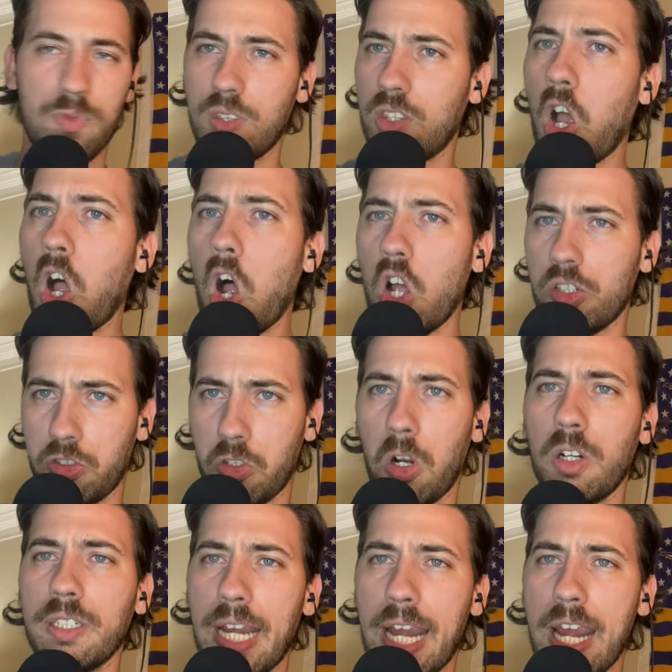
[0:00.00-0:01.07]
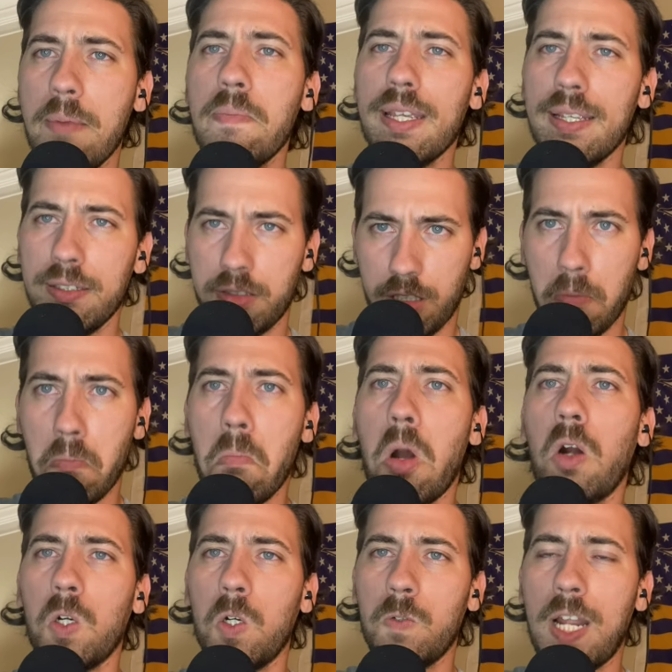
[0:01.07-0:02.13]
The All-Star Game is
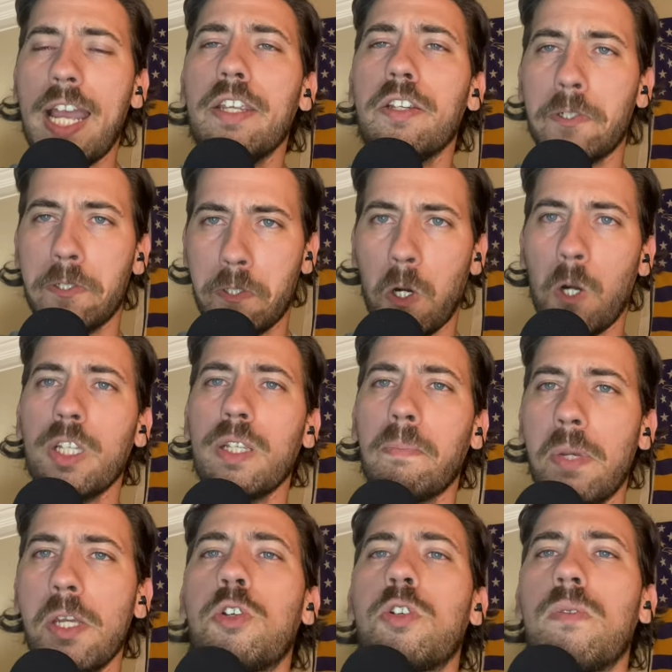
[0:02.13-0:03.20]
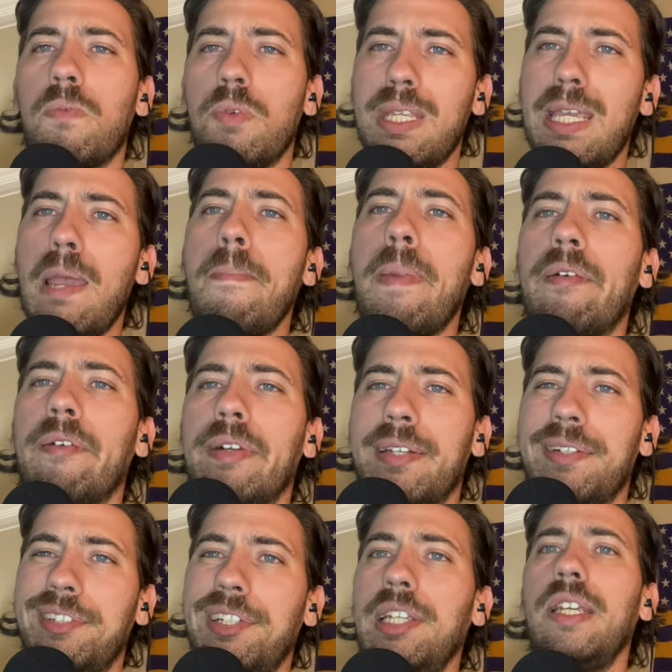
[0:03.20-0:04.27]
tomorrow night. Your starting pitcher for the
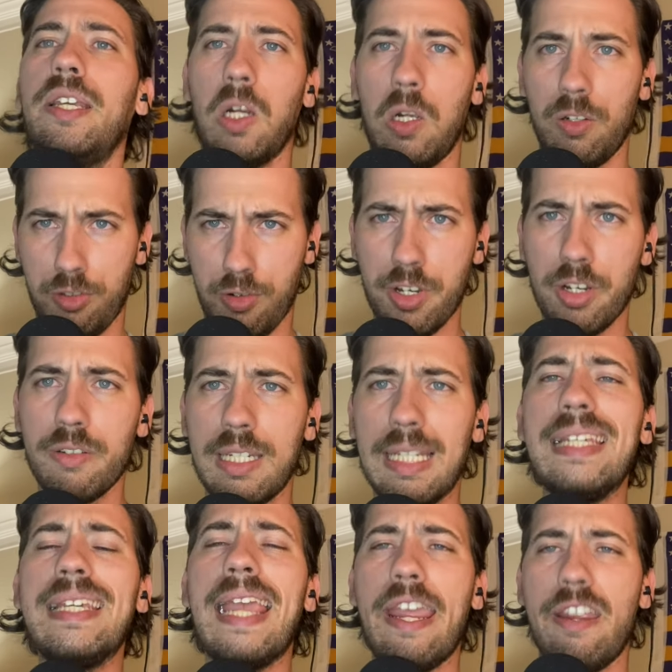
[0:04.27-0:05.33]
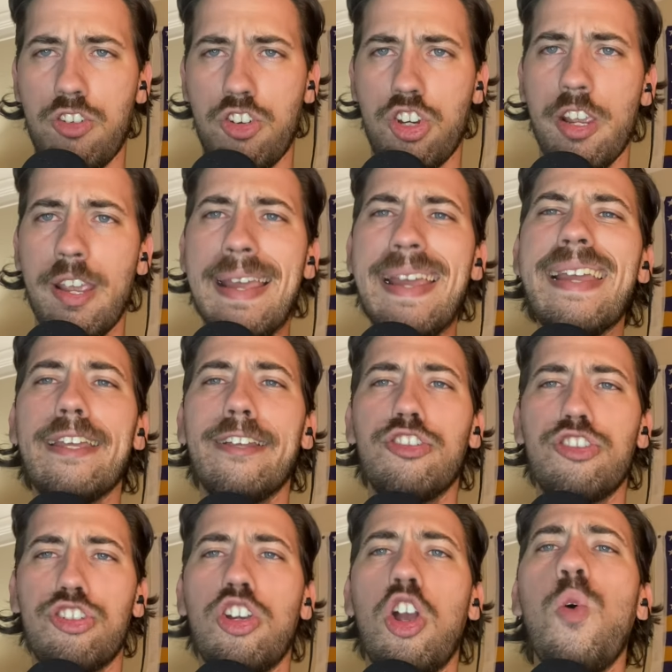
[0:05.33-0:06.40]
American League and also your DH is
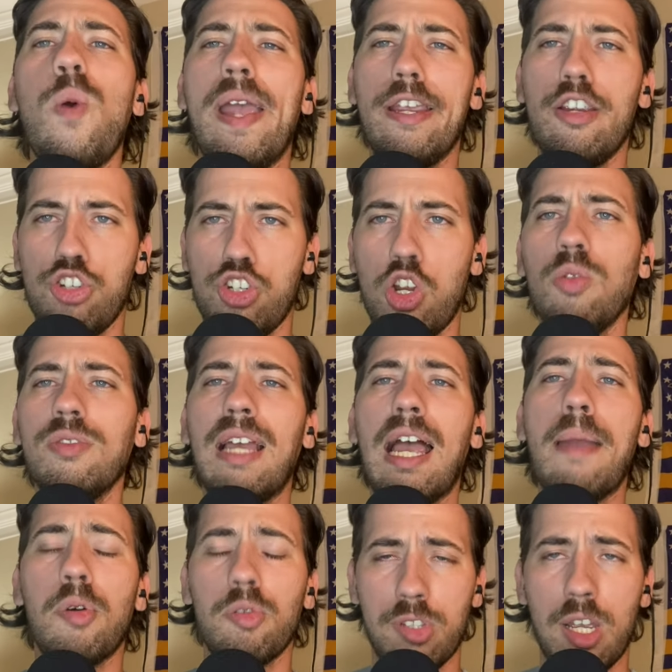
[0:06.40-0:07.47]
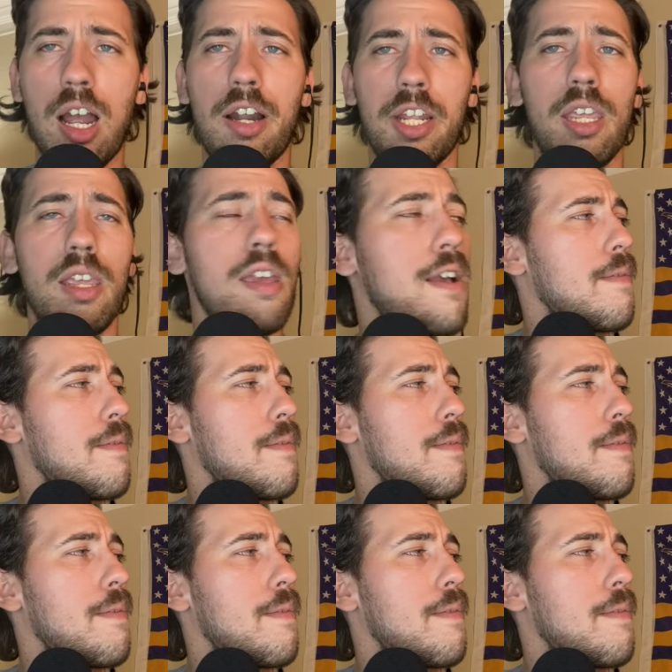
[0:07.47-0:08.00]
Shohei Showtime Ohtani.